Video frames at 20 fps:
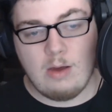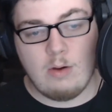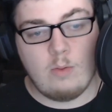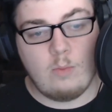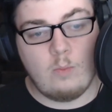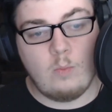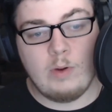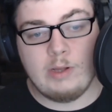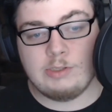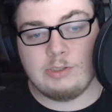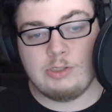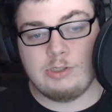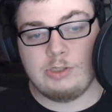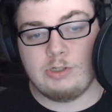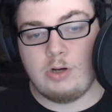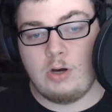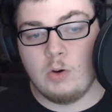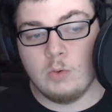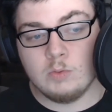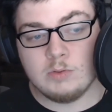which
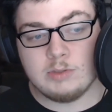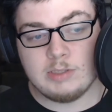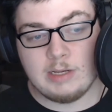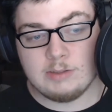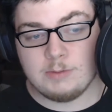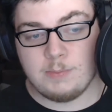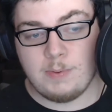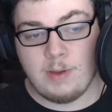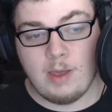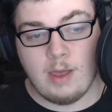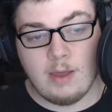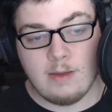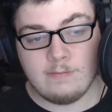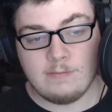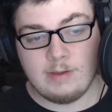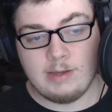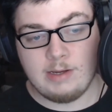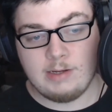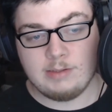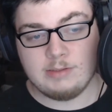all sounds
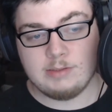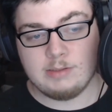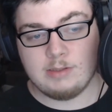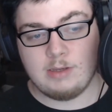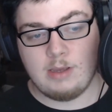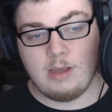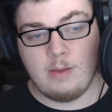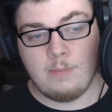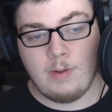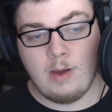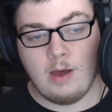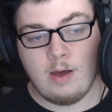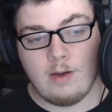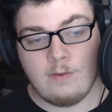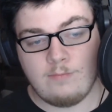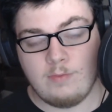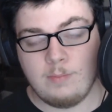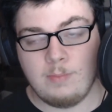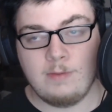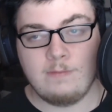perfect apart
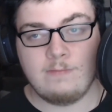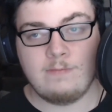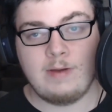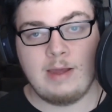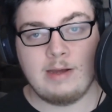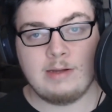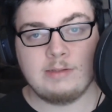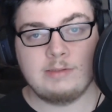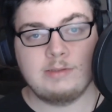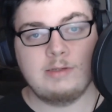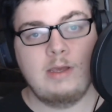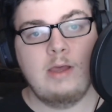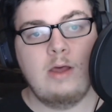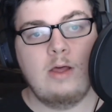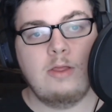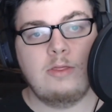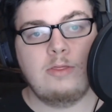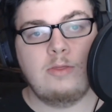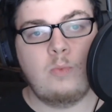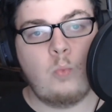from the fact
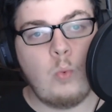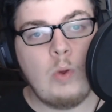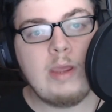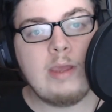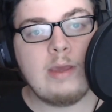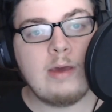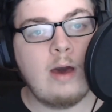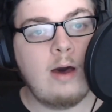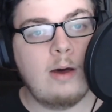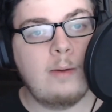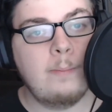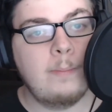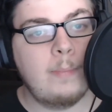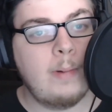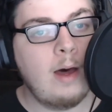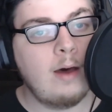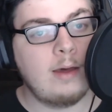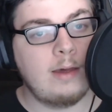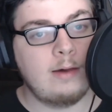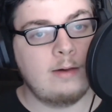that we can't
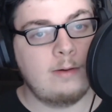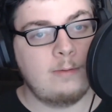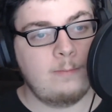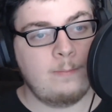buy it.